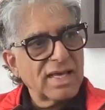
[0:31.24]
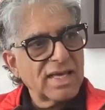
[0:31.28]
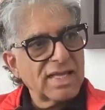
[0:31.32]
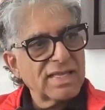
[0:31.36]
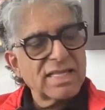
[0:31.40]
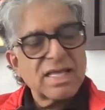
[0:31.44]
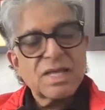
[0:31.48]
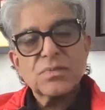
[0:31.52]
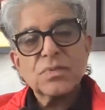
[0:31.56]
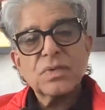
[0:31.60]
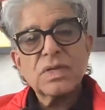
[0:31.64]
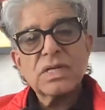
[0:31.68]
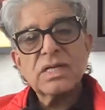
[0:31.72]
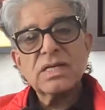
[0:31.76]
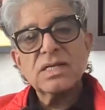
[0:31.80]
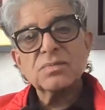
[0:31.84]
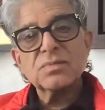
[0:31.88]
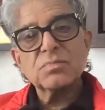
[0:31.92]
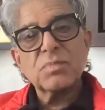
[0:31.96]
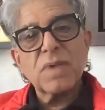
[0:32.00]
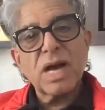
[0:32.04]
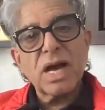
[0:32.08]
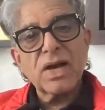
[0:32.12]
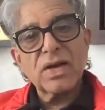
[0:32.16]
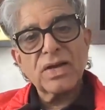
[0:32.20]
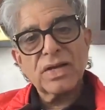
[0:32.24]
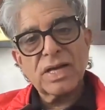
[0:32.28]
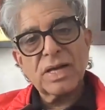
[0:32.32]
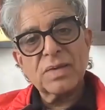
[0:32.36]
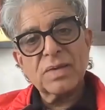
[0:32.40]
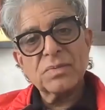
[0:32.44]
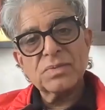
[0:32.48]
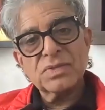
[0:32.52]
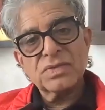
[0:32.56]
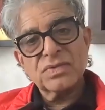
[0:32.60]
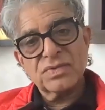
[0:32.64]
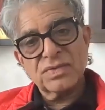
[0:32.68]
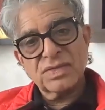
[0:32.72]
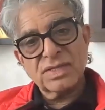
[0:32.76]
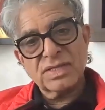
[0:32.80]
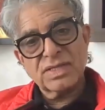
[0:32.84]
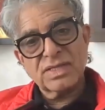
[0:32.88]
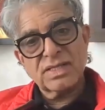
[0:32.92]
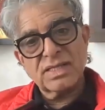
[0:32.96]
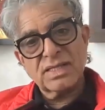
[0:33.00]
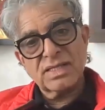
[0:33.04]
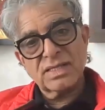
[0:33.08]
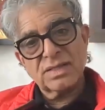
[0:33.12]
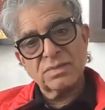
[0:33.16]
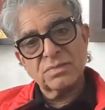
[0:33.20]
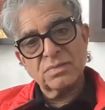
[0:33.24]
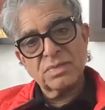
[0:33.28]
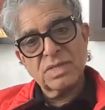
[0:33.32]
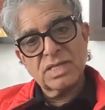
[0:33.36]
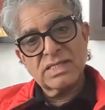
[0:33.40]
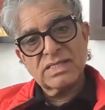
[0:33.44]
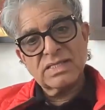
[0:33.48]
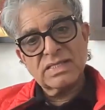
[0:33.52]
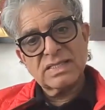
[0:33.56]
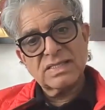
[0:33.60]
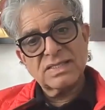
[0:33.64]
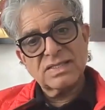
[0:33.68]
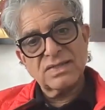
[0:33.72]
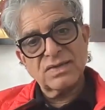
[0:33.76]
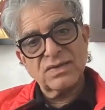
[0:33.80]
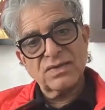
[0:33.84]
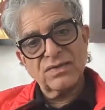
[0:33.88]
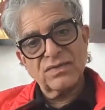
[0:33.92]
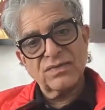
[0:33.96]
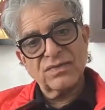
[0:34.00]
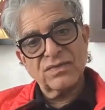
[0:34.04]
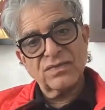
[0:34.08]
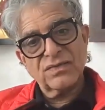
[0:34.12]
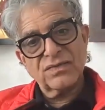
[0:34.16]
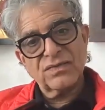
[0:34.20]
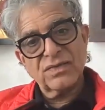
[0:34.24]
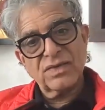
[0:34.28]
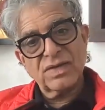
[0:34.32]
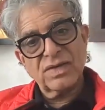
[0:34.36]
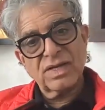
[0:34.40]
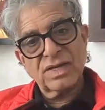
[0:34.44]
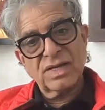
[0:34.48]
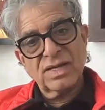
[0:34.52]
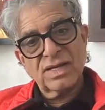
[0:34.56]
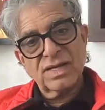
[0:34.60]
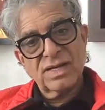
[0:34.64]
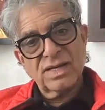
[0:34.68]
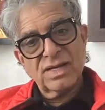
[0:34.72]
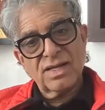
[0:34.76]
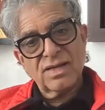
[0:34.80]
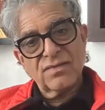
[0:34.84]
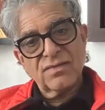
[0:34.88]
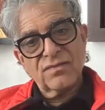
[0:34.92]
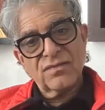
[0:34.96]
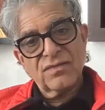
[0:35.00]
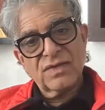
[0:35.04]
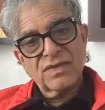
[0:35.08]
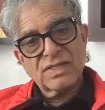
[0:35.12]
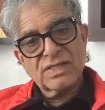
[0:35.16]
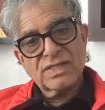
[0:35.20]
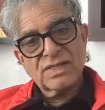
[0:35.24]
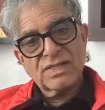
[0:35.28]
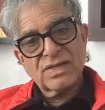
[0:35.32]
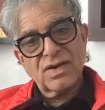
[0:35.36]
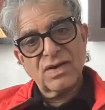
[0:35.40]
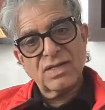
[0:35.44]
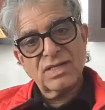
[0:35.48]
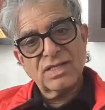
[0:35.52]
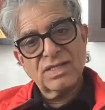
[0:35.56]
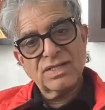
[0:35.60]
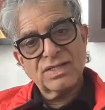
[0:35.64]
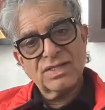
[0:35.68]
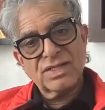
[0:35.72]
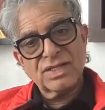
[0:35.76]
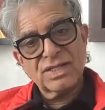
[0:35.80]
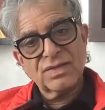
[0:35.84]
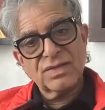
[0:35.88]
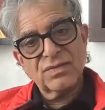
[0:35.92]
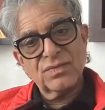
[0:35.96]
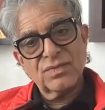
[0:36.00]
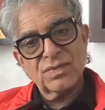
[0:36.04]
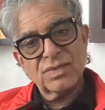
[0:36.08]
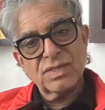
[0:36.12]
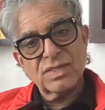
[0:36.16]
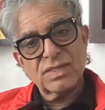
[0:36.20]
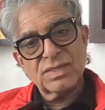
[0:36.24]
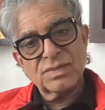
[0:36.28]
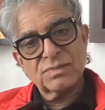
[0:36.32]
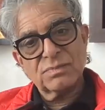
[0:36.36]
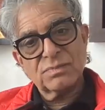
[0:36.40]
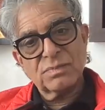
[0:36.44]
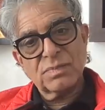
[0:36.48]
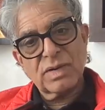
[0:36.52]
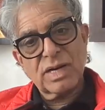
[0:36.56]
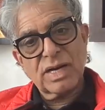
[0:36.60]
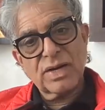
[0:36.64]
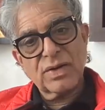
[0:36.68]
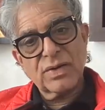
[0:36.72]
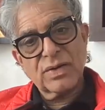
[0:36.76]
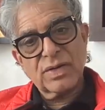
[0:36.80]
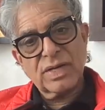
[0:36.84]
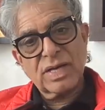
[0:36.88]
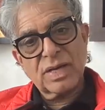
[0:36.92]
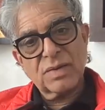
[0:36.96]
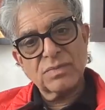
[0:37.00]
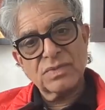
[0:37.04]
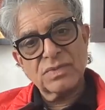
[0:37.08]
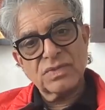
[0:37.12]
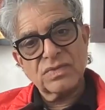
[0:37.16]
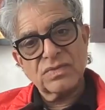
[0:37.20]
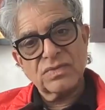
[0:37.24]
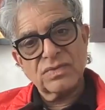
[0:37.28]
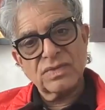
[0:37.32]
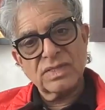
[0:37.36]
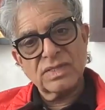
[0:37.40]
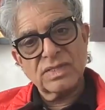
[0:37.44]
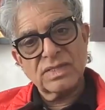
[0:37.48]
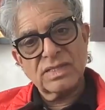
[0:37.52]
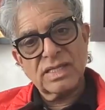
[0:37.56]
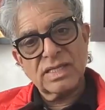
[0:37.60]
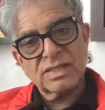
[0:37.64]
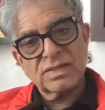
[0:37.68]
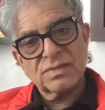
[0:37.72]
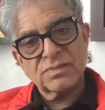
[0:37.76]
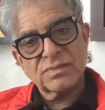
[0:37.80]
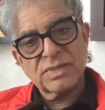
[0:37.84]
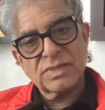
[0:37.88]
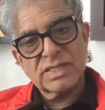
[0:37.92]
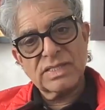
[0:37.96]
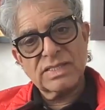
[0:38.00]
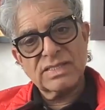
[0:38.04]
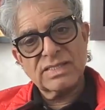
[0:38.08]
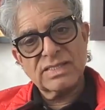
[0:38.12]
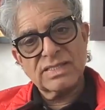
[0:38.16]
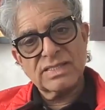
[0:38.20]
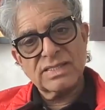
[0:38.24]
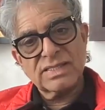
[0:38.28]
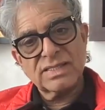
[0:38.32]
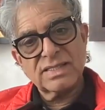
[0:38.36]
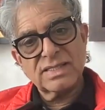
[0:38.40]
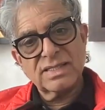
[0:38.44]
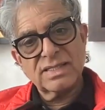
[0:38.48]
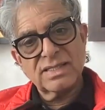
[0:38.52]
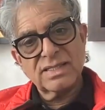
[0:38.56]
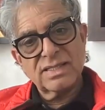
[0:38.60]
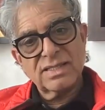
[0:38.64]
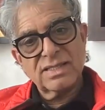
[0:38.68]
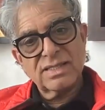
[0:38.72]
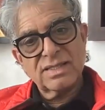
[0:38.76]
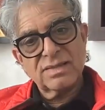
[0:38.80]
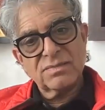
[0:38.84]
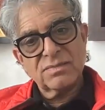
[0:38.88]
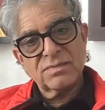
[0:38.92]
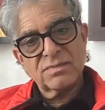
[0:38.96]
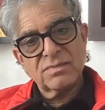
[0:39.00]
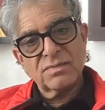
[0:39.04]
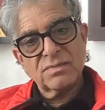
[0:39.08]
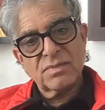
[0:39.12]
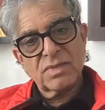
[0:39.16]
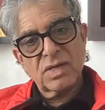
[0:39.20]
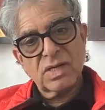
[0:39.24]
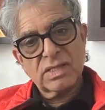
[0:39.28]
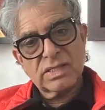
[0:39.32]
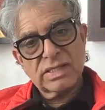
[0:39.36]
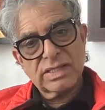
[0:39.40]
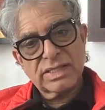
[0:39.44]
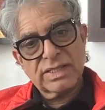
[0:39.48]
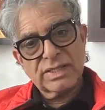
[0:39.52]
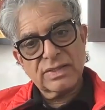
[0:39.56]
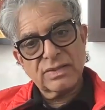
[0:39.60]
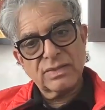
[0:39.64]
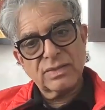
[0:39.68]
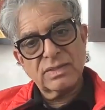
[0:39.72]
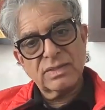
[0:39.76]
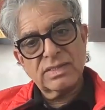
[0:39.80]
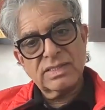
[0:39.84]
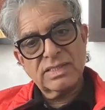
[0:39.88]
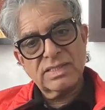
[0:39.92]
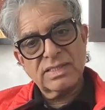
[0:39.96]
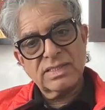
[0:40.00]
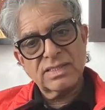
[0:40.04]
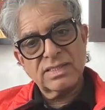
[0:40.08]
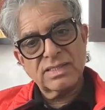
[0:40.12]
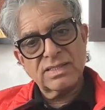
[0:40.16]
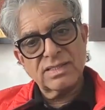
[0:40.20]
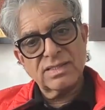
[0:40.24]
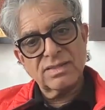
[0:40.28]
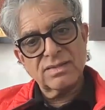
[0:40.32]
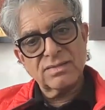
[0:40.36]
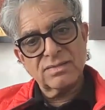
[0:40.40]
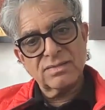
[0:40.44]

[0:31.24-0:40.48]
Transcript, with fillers: And then we learned biochemistry, that the basis of physiology was biochemistry. That means molecules